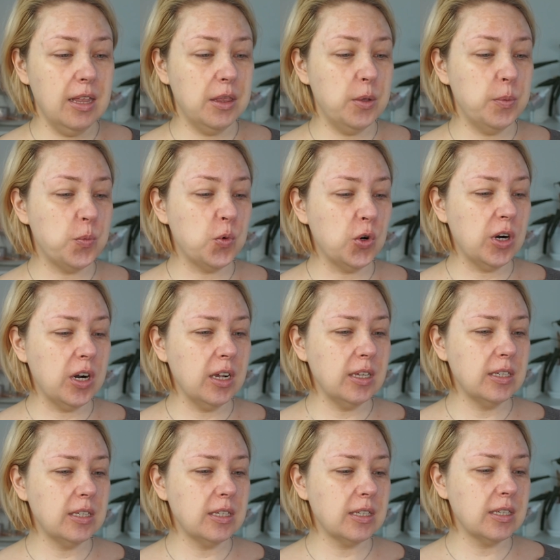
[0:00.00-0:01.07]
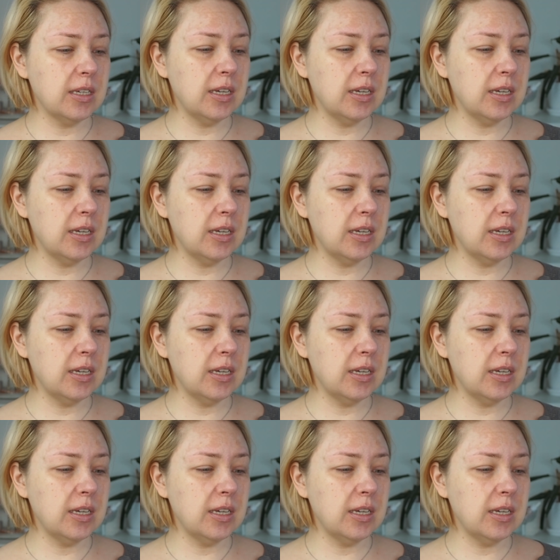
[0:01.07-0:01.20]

the price.